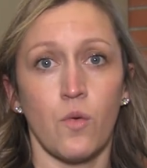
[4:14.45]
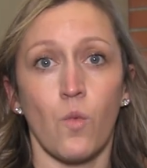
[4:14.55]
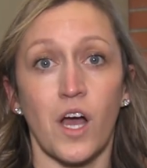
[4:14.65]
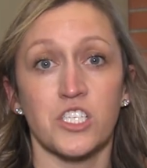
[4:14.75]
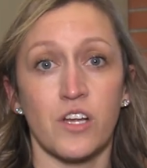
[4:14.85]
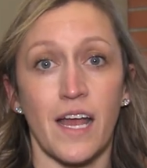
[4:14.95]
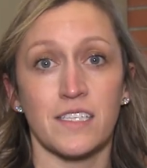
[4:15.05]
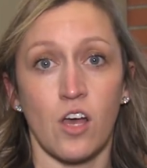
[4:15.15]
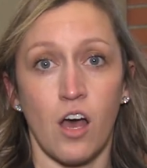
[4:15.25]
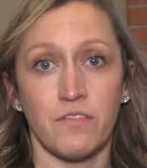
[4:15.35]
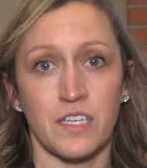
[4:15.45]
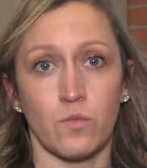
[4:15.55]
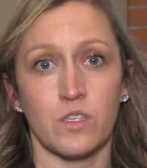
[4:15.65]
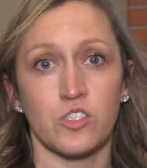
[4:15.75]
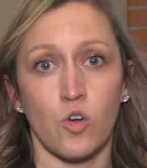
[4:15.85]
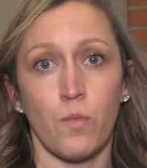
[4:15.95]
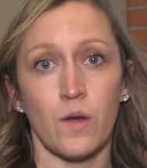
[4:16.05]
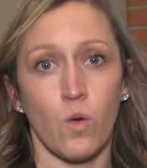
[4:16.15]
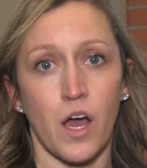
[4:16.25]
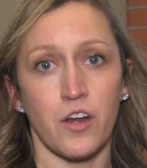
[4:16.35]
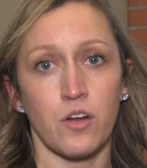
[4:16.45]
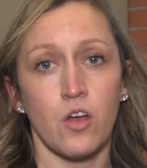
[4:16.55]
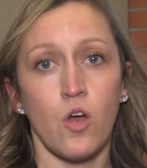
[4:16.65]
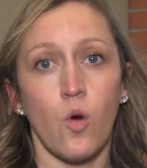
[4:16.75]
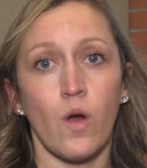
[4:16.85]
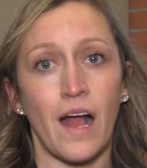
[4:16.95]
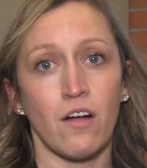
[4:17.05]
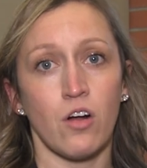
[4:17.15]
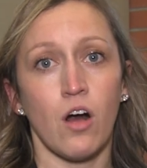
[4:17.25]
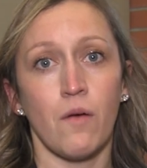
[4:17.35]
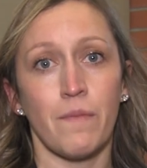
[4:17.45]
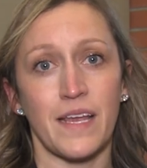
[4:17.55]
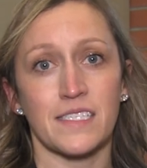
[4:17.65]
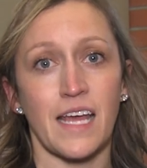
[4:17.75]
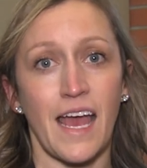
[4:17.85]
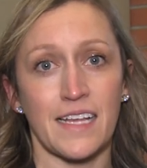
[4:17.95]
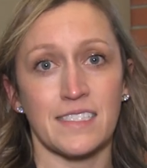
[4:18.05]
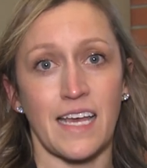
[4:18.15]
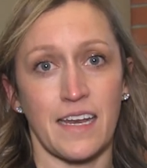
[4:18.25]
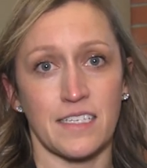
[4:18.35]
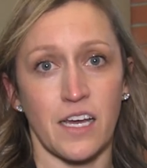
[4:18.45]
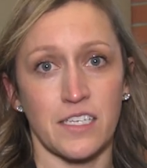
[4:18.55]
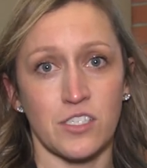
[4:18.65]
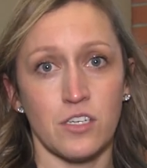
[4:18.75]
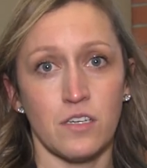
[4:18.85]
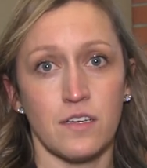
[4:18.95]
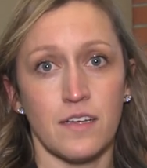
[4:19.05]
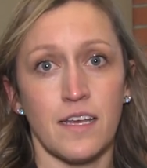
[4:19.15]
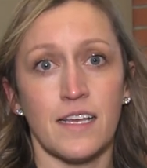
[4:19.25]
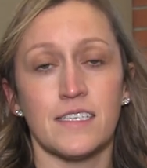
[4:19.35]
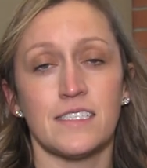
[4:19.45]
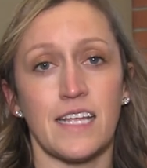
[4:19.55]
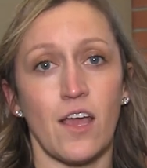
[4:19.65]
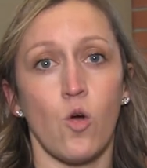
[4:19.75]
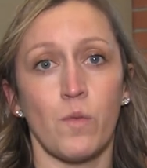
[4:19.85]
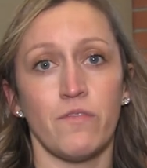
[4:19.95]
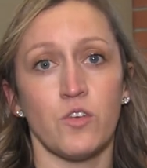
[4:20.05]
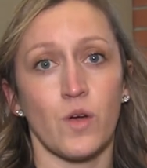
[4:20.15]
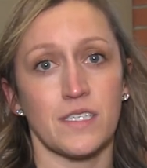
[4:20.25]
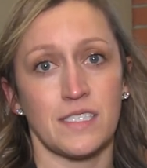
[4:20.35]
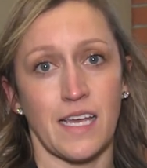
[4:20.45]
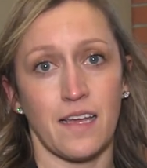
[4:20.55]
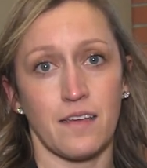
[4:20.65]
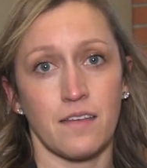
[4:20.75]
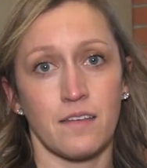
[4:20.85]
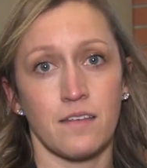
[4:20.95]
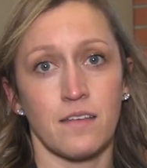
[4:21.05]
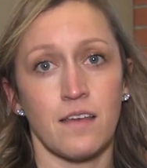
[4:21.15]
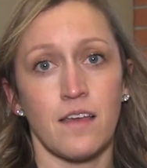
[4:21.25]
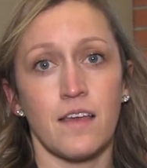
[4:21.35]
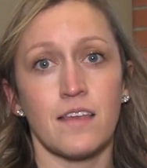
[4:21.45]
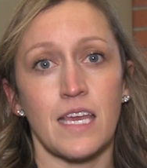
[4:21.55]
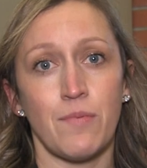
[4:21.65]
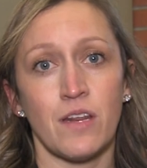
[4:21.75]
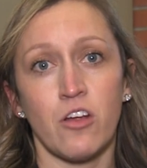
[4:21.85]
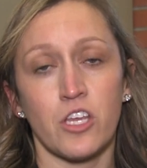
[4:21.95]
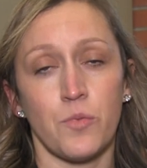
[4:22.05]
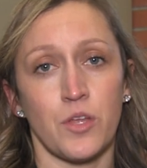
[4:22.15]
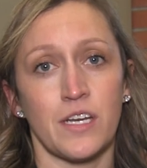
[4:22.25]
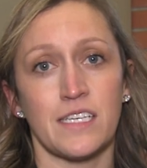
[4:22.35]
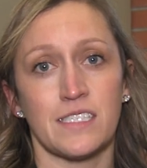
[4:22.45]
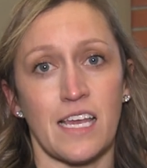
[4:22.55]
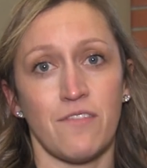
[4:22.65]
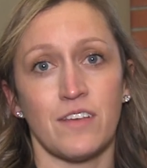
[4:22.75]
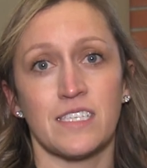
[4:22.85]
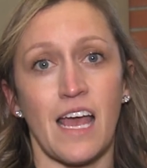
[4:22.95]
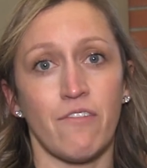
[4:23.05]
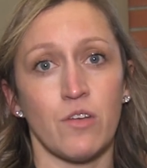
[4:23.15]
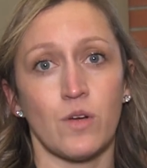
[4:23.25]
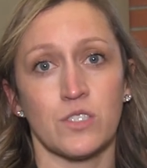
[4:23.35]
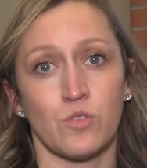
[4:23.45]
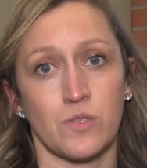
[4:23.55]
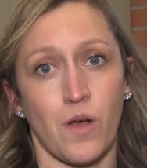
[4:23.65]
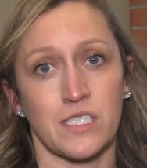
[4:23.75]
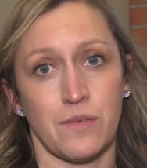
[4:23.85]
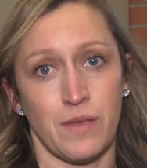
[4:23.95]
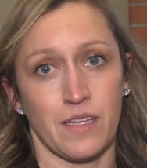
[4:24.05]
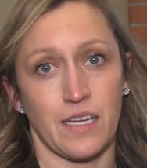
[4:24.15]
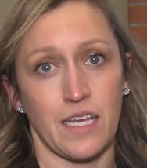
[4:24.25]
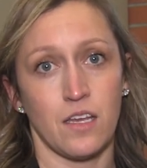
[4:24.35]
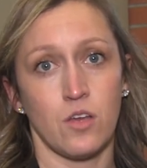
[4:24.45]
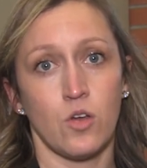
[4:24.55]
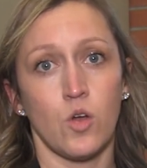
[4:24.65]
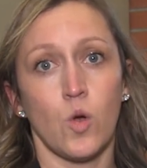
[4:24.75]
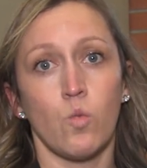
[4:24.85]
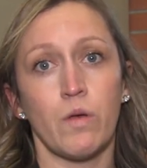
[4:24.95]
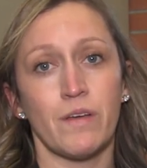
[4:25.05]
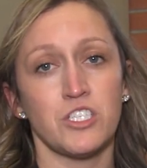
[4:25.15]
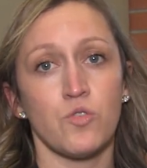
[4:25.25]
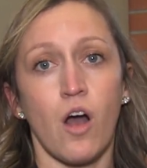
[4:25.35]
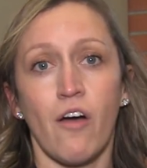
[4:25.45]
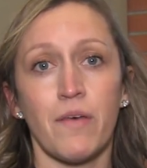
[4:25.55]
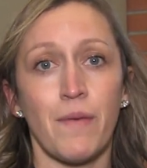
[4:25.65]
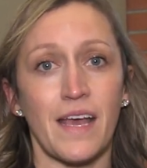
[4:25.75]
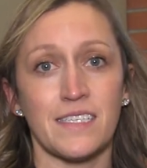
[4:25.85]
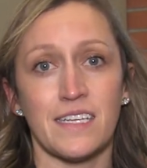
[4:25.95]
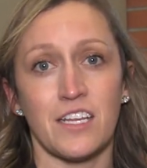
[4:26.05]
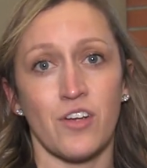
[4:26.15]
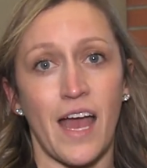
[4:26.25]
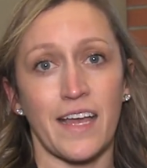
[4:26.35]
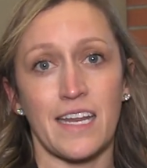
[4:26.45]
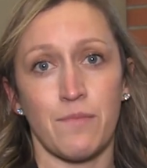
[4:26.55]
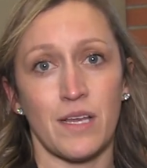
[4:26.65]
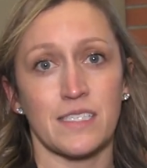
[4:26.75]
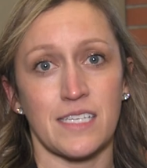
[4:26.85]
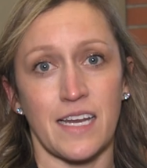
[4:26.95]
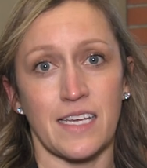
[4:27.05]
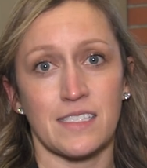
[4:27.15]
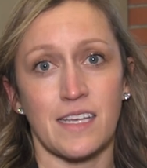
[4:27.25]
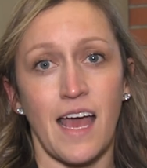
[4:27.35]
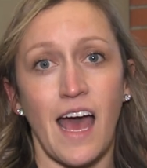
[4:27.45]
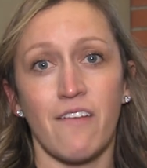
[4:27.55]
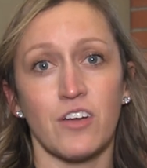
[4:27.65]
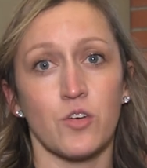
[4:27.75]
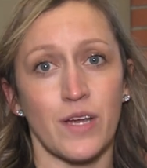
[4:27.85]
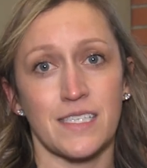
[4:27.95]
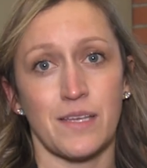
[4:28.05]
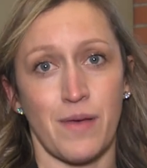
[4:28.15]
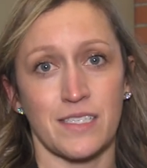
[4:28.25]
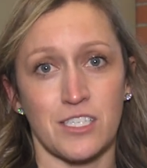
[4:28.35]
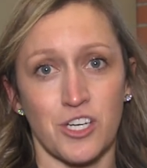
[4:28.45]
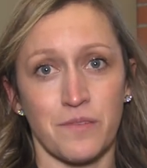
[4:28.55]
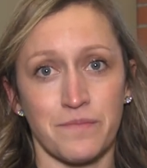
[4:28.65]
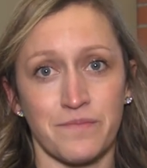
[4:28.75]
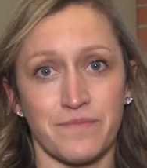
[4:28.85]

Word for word: Wash your hands often with soap and water or alcohol-based hand sanitizer. Stay home if you are sick. Keeping our community safe is everyone's responsibility. We wish you all the best in your academic studies. Have a great semester.